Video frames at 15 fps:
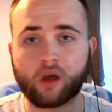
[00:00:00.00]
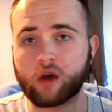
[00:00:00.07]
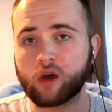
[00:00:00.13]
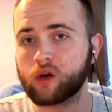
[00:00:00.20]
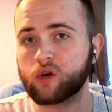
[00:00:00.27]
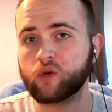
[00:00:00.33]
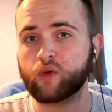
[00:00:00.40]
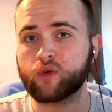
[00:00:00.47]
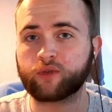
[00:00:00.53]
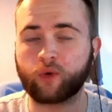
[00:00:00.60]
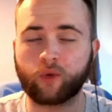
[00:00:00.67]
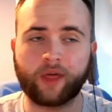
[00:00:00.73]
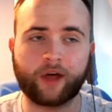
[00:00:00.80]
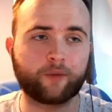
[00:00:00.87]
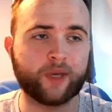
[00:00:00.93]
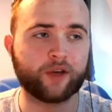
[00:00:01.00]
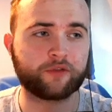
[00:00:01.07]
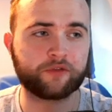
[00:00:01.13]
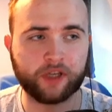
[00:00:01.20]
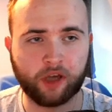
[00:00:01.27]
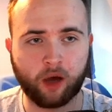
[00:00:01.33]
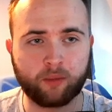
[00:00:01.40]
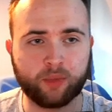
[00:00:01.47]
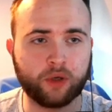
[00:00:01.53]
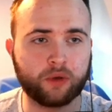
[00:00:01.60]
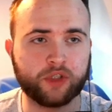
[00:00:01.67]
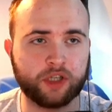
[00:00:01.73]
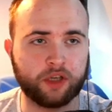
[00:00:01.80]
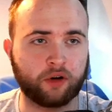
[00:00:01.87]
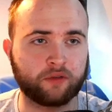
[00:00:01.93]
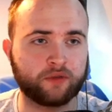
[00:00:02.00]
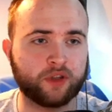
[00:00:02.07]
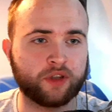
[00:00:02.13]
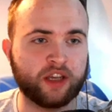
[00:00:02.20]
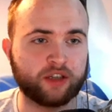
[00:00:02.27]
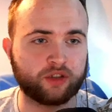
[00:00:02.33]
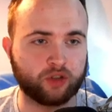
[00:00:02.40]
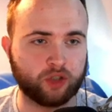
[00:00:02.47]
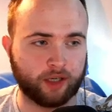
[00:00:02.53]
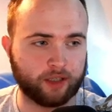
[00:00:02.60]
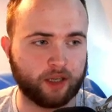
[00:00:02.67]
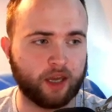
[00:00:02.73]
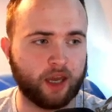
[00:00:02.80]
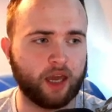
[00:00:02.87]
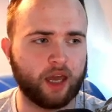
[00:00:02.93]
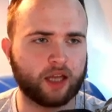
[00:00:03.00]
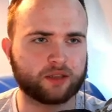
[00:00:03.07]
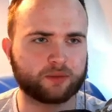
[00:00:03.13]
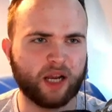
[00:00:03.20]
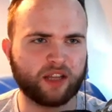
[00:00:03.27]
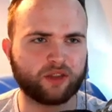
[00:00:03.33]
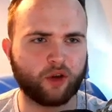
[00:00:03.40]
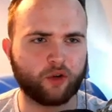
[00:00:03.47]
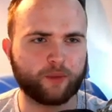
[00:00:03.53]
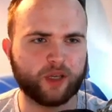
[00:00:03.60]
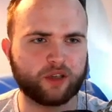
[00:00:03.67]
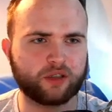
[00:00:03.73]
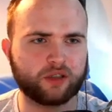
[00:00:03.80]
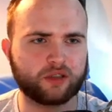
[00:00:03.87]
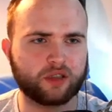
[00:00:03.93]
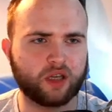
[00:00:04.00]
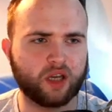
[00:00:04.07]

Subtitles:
Who would have thought that would be a thing, a beauty of this track? It's mad though, because